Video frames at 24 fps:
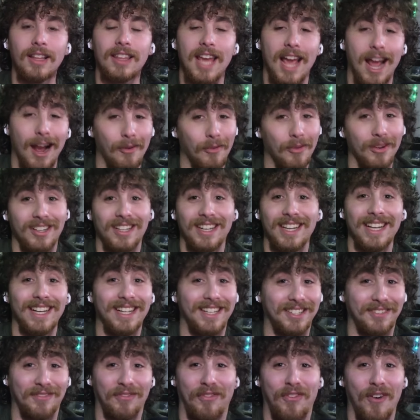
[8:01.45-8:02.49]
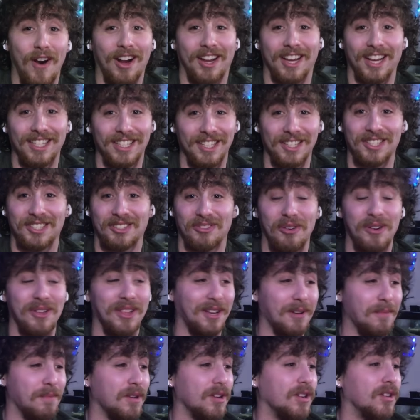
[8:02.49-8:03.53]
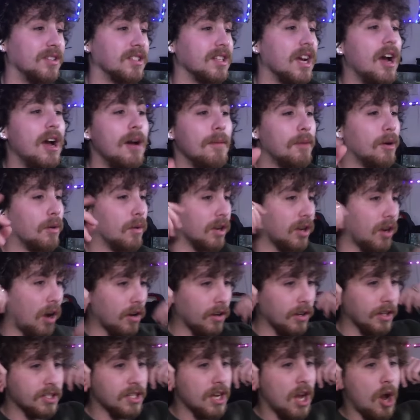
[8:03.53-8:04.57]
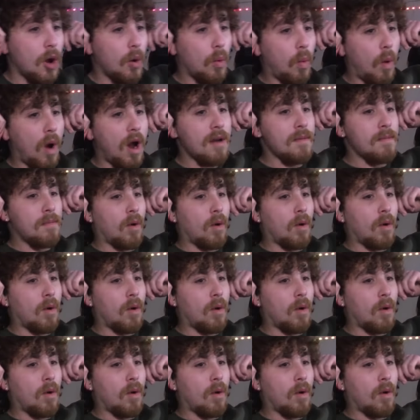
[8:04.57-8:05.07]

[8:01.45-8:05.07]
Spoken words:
That would fucking destroy the computers. But regardless, one